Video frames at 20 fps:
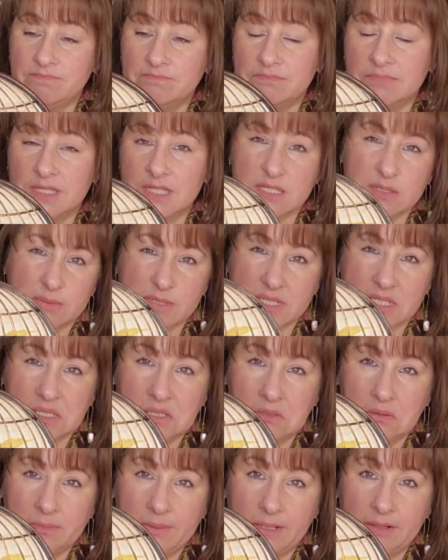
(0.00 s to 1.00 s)
This was a little
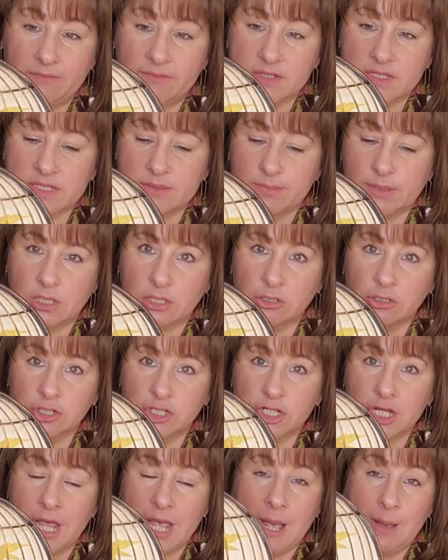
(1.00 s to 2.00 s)
bit of a splurge,
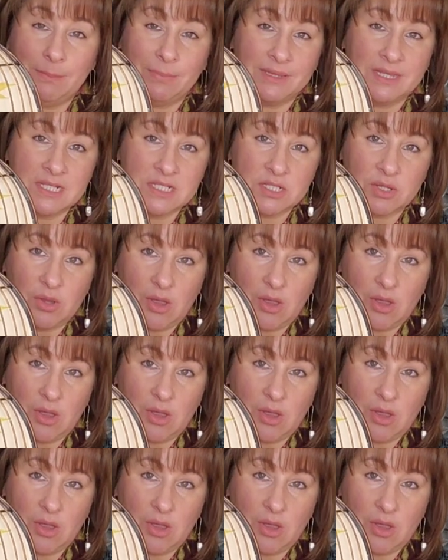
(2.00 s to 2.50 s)
but this will